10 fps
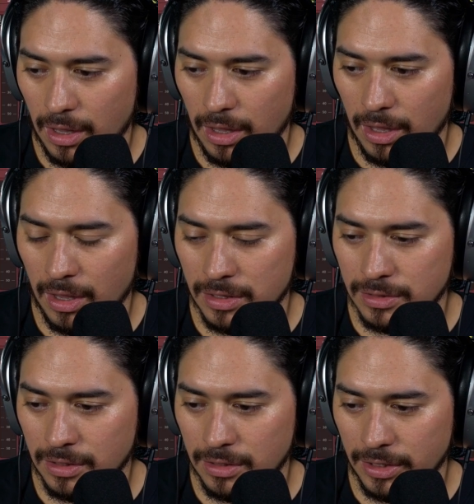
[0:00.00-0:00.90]
And
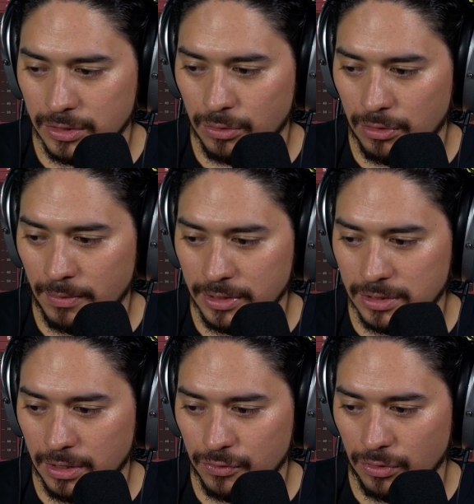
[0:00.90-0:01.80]
let's go to my
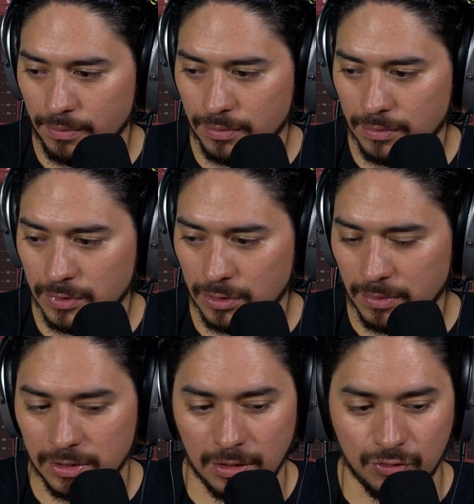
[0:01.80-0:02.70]
snare drum. So my
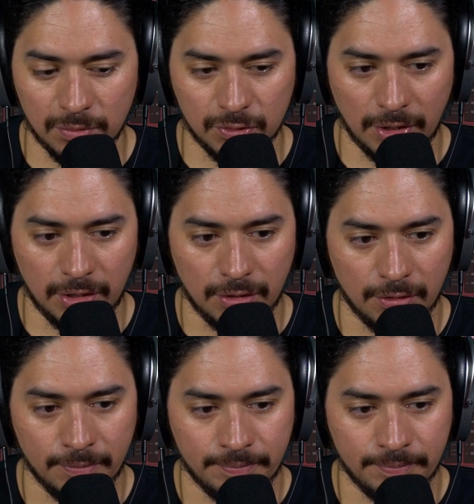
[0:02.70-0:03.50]
snare drum is right here.